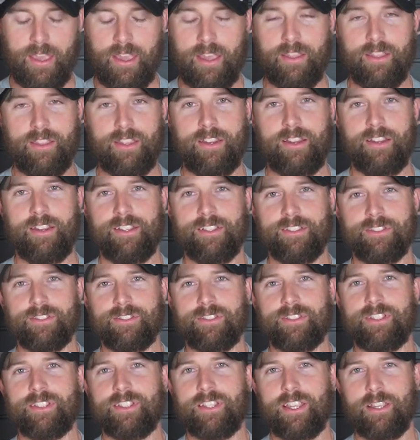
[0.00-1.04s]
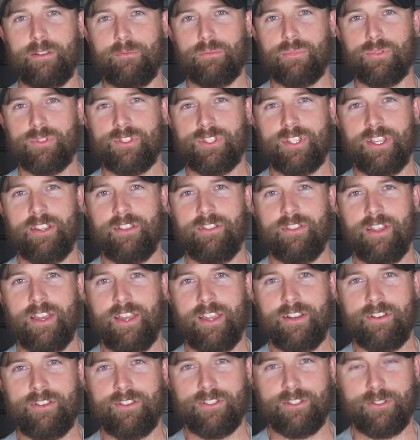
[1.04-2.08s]
And then it is 10%
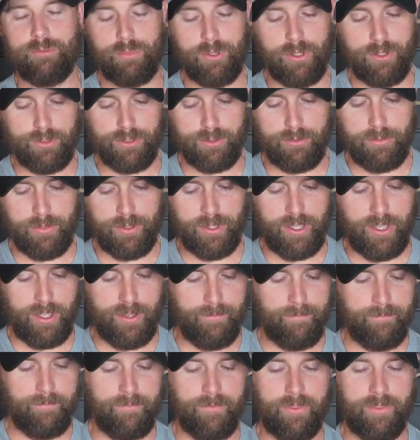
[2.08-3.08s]
lighter supposedly.